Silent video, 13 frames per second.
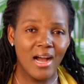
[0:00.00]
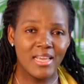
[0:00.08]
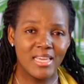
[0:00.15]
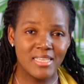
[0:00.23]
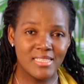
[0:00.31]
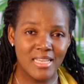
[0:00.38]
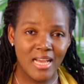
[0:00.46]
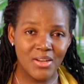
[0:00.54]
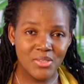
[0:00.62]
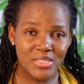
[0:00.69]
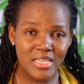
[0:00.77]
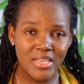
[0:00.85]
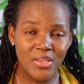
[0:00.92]
I guess I'll
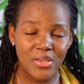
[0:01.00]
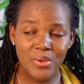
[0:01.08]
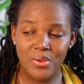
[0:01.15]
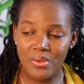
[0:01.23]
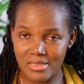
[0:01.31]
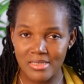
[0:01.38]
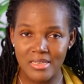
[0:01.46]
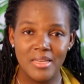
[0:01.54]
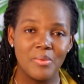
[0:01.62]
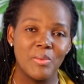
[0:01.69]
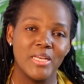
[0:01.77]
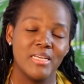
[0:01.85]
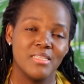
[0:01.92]
see you
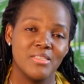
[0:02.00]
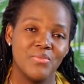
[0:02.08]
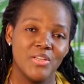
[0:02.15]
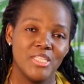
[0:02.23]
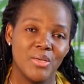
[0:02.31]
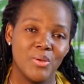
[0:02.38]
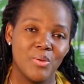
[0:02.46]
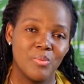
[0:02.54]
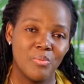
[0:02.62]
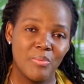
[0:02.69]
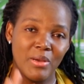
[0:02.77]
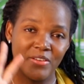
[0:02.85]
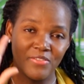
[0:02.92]
in my next video.
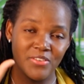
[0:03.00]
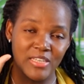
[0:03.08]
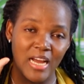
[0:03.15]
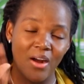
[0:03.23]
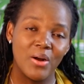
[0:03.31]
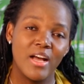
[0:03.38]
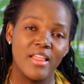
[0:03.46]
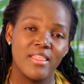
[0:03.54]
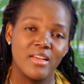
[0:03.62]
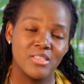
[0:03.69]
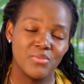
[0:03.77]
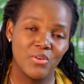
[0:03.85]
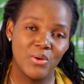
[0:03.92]
Bye bye for now, and
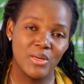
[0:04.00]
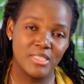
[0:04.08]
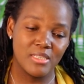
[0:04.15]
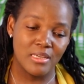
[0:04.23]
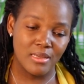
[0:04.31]
thanks for watching.